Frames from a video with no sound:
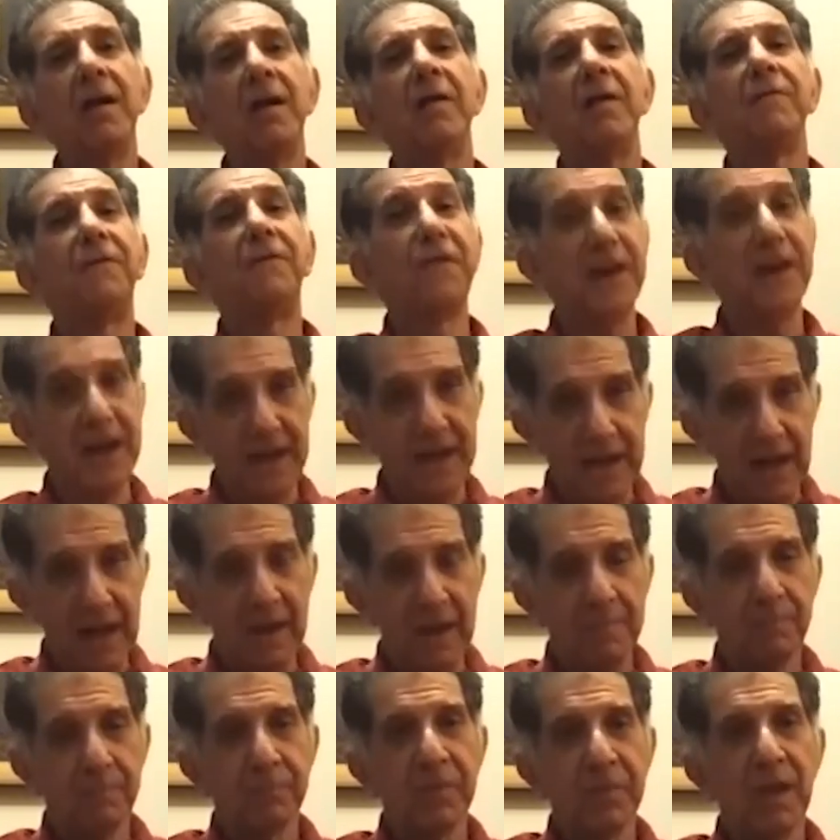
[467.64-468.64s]
free,
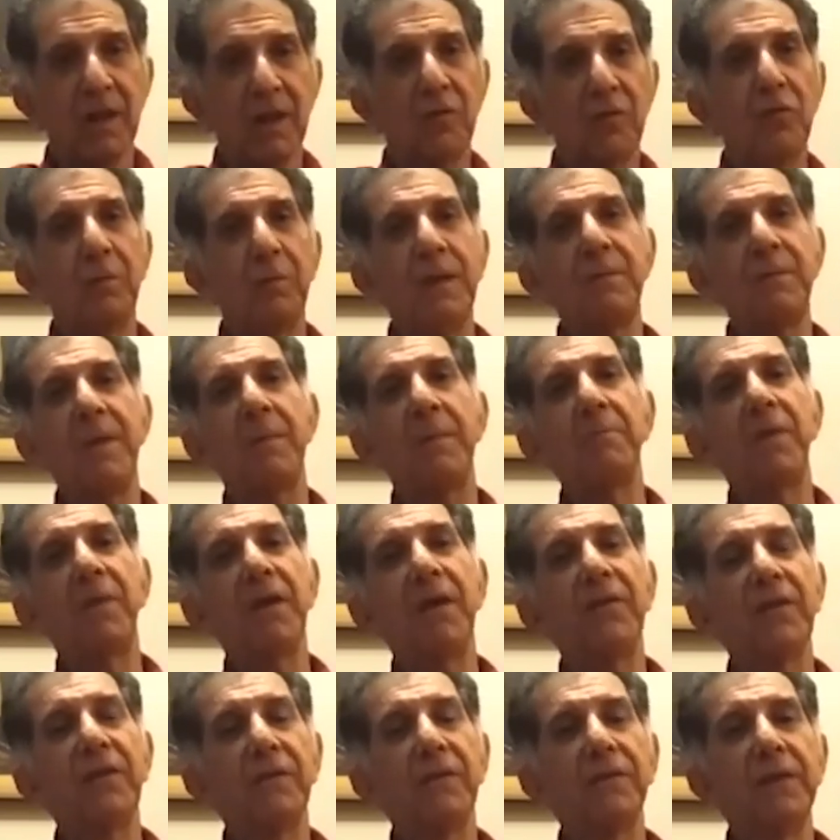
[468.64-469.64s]
to be
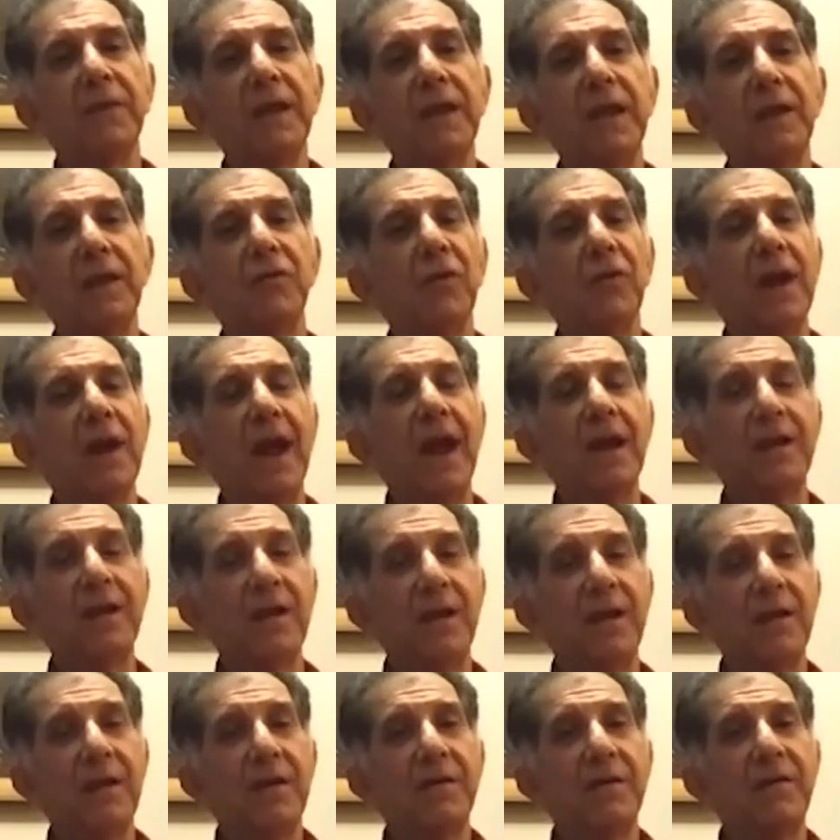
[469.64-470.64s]
members of the
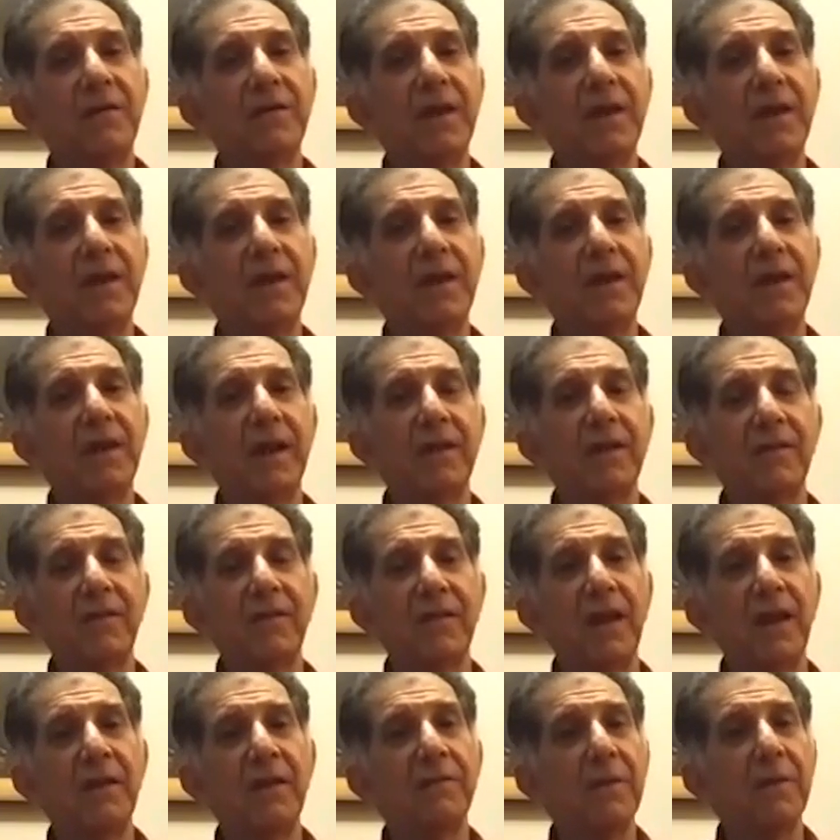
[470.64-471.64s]
United
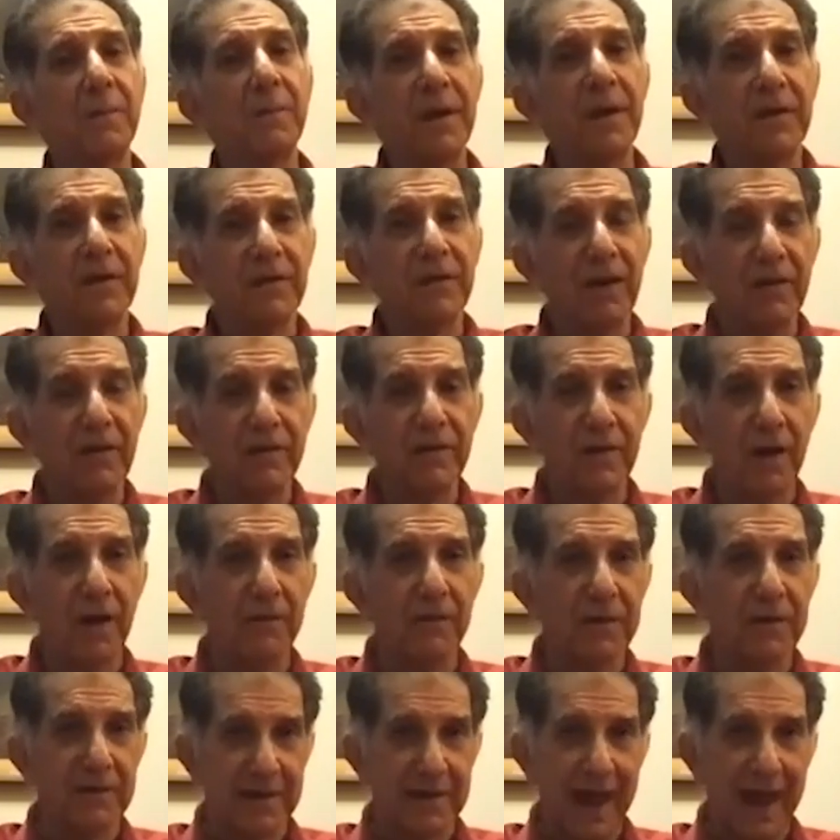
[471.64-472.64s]
States Information
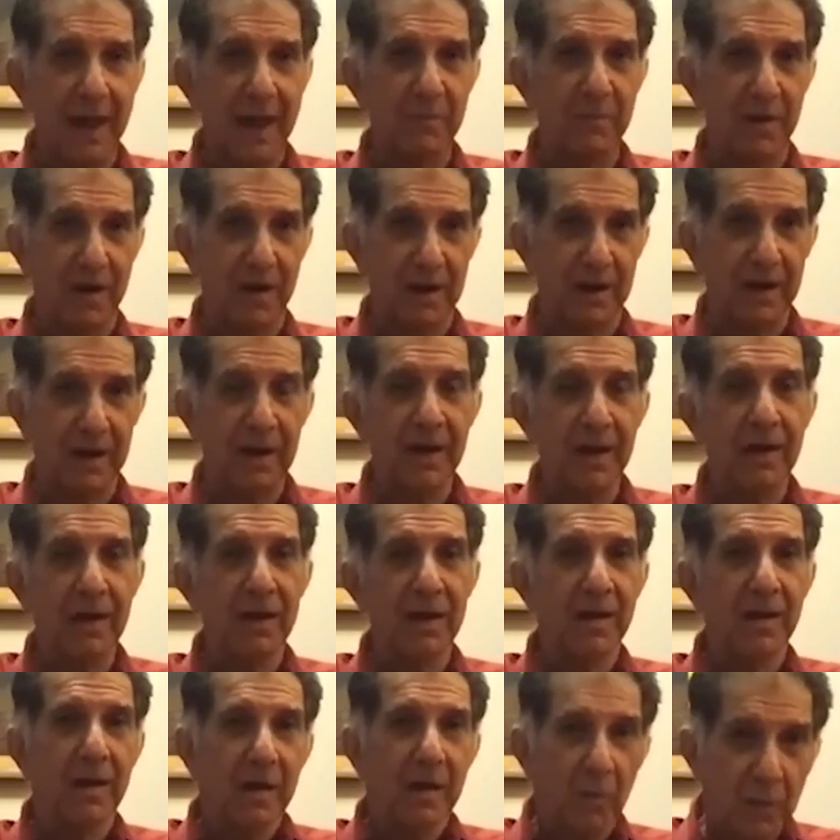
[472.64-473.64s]
Service Library,
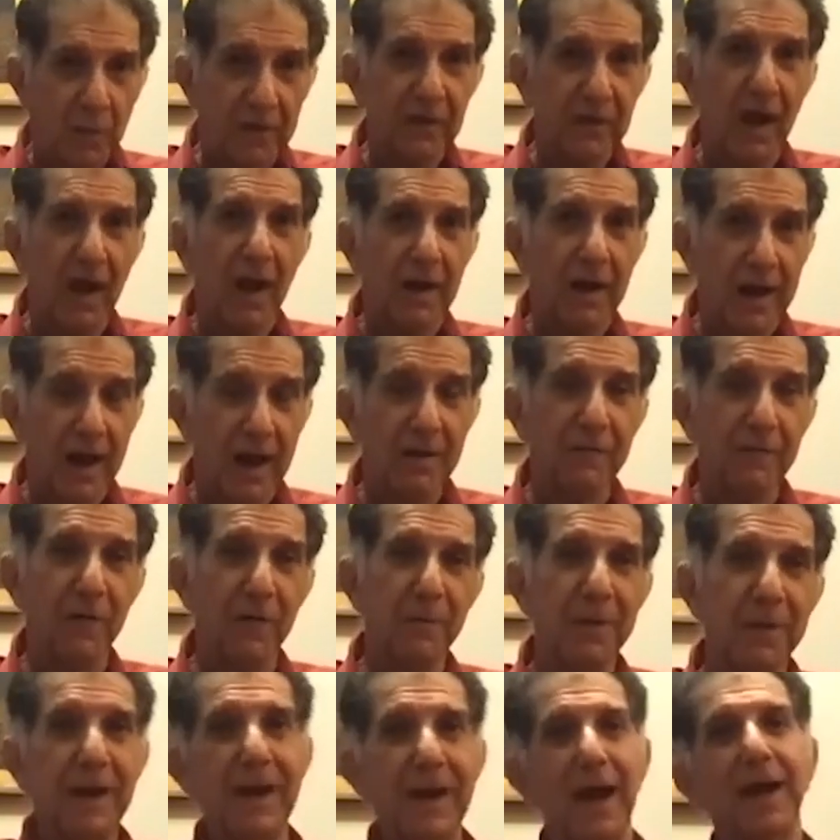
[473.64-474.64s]
which again for
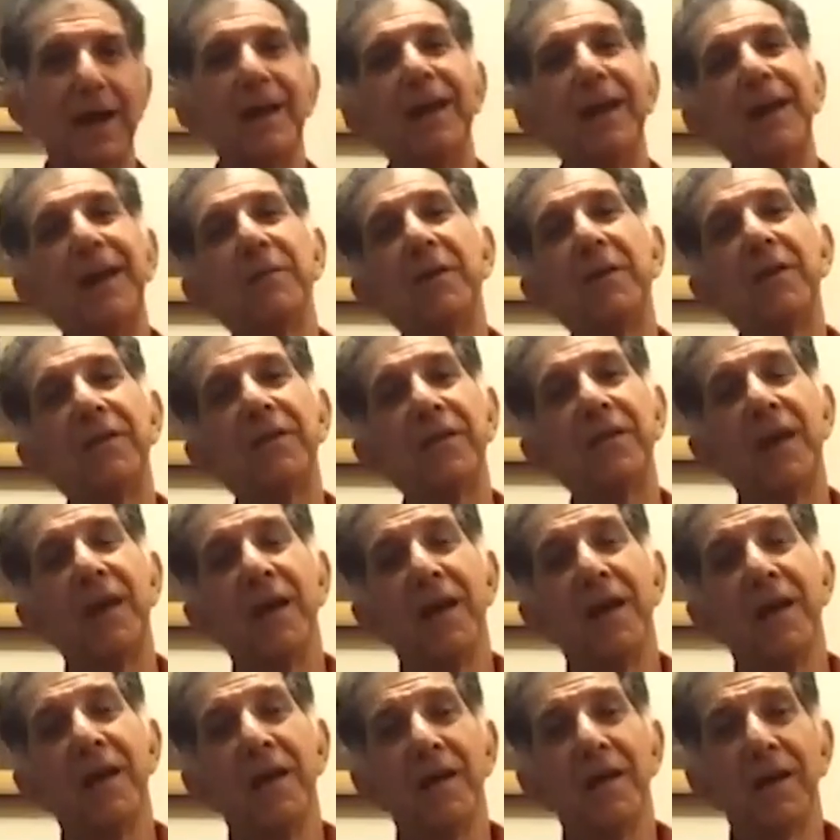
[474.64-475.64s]
me luckily was
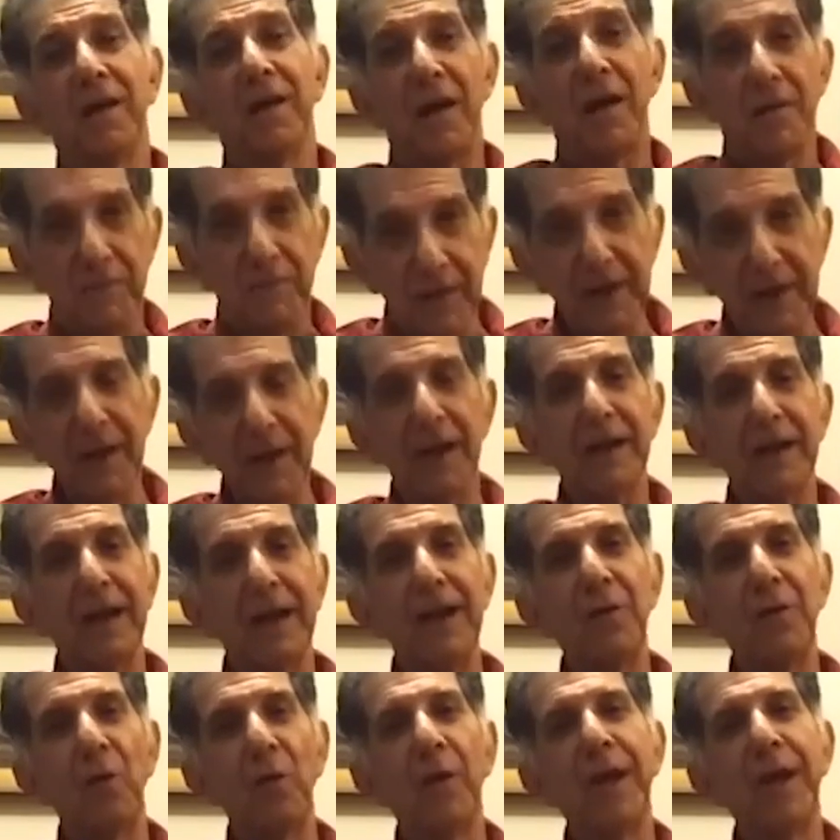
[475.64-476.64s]

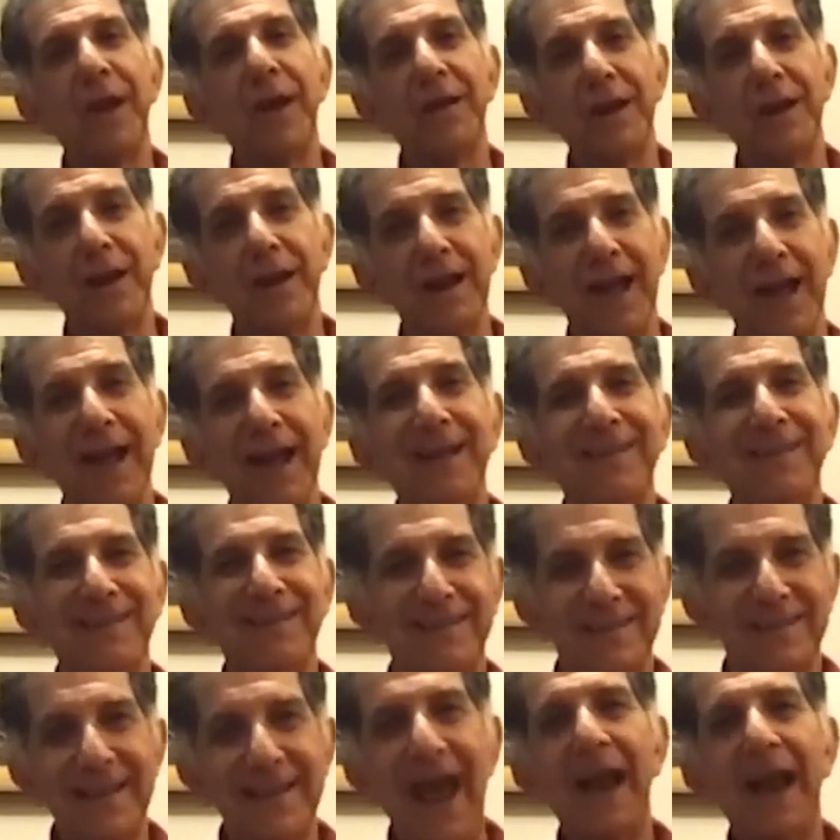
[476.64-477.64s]
conveniently located
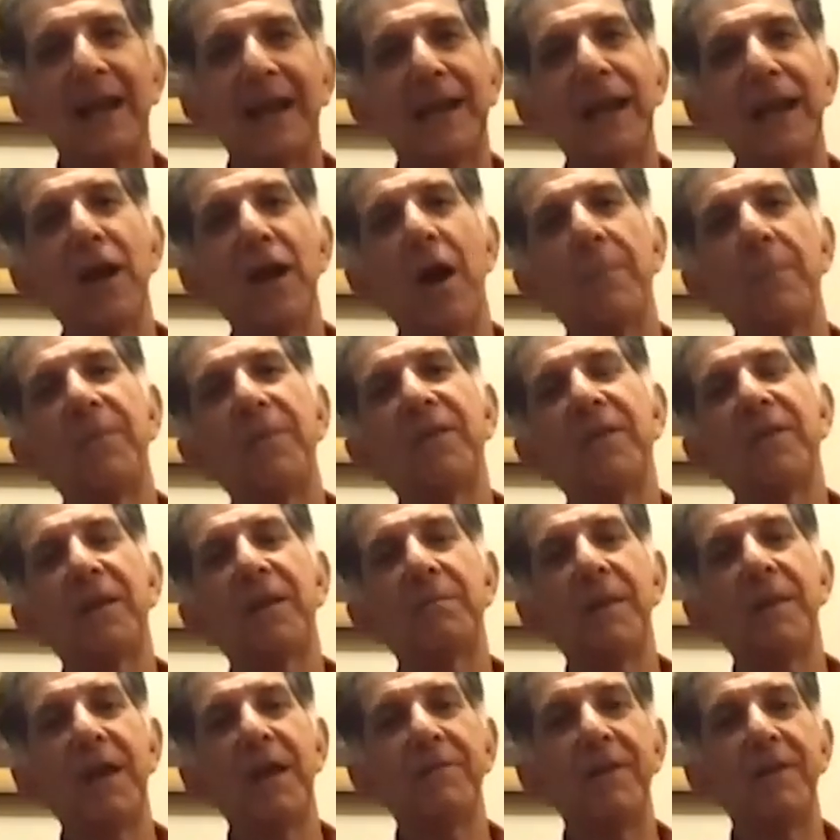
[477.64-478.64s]
exactly
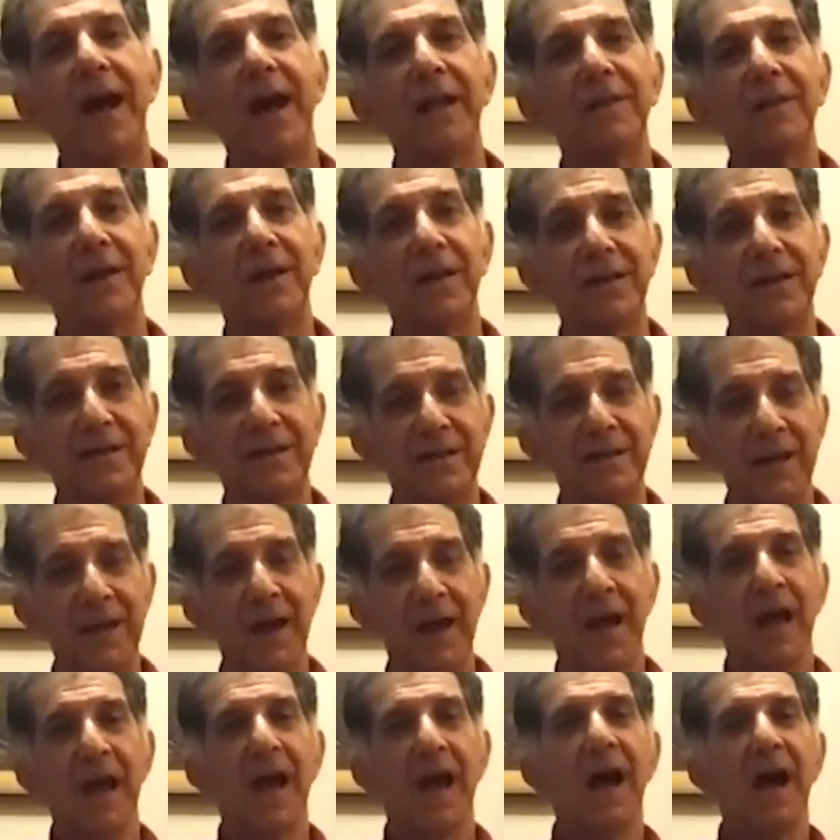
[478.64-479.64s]
opposite my
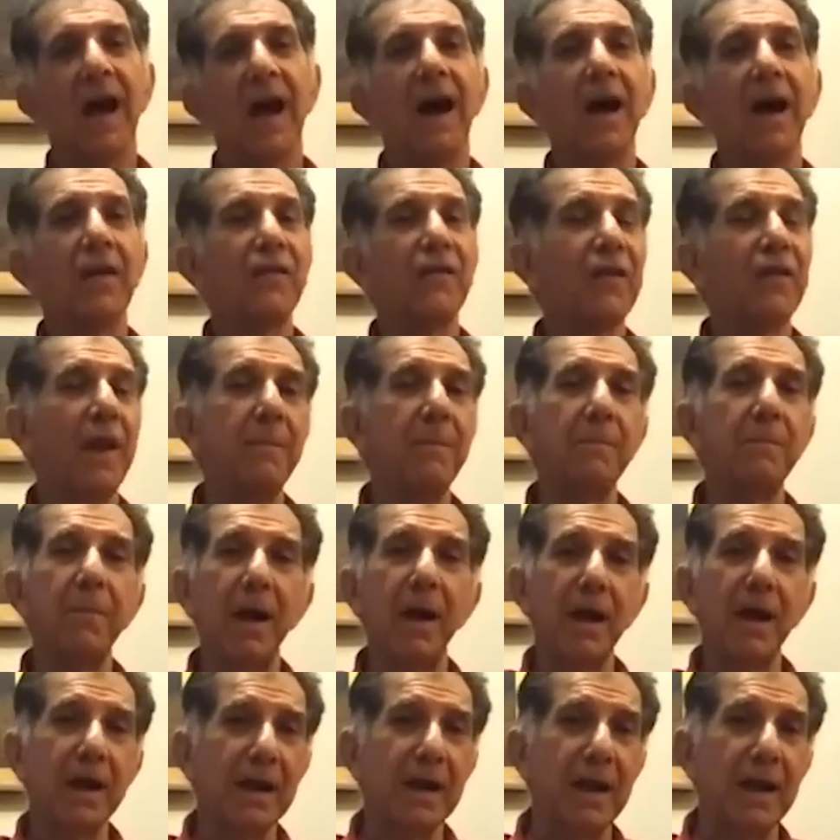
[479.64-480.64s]
father's uh,
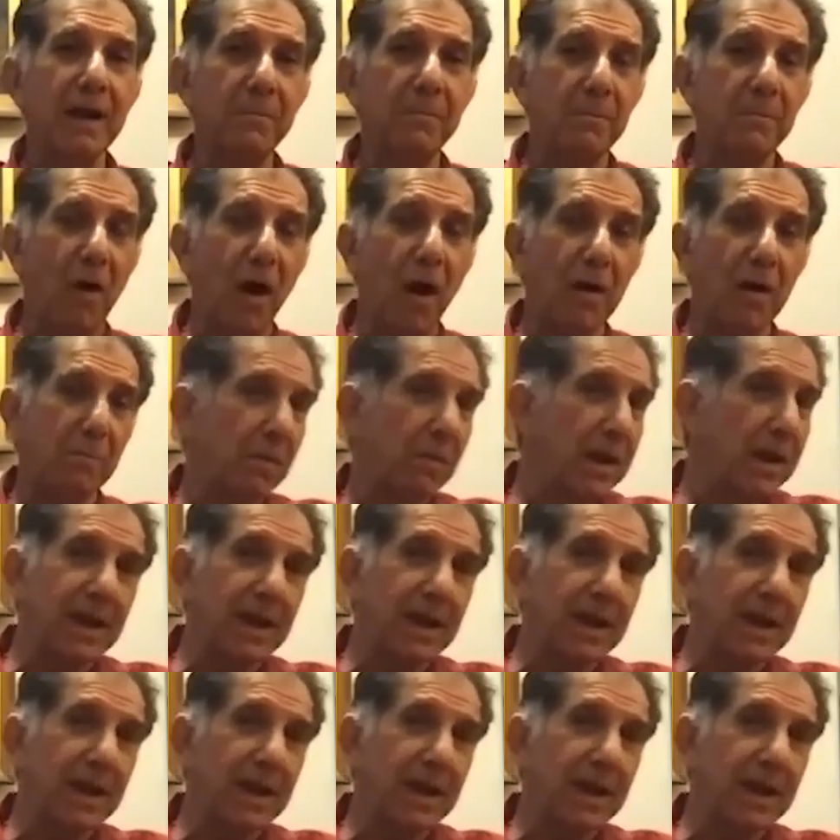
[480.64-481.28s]
chamber in on